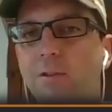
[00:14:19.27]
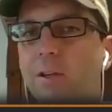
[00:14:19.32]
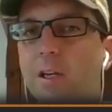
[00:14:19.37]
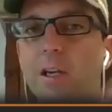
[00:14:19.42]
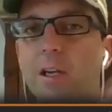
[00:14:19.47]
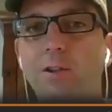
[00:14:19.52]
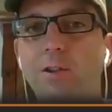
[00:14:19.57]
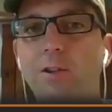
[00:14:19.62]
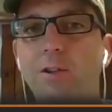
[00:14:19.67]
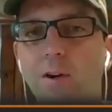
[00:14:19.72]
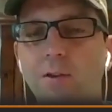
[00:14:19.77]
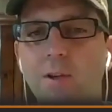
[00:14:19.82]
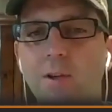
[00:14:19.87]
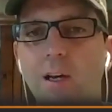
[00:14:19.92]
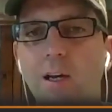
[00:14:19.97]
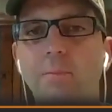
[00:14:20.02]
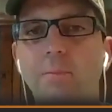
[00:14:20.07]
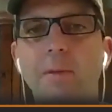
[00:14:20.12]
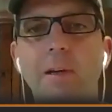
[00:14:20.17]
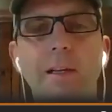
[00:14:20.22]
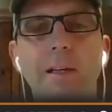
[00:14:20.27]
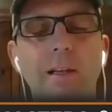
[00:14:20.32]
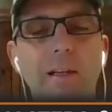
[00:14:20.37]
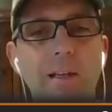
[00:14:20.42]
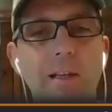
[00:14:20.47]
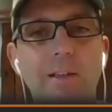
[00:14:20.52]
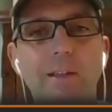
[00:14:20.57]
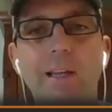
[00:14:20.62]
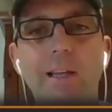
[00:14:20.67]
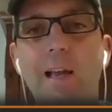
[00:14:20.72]
and it shows up.
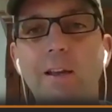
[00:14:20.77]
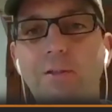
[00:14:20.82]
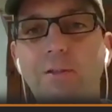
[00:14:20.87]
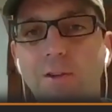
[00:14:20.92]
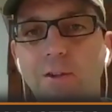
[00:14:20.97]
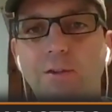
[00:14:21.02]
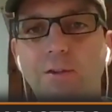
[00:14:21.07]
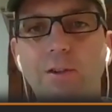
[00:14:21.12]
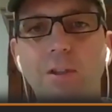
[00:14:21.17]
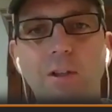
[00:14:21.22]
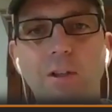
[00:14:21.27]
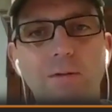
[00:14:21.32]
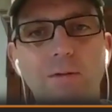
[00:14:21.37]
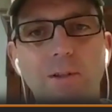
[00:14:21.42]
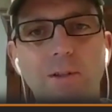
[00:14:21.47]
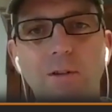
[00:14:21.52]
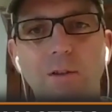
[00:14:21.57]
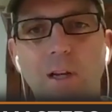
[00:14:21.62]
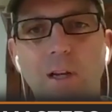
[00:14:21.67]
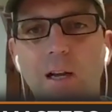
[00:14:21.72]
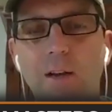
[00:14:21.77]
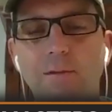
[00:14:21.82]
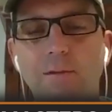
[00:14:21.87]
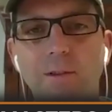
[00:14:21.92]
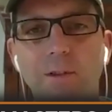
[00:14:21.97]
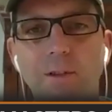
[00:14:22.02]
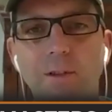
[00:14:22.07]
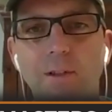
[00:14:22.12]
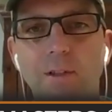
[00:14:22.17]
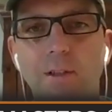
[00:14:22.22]
Yes, there's still a few left.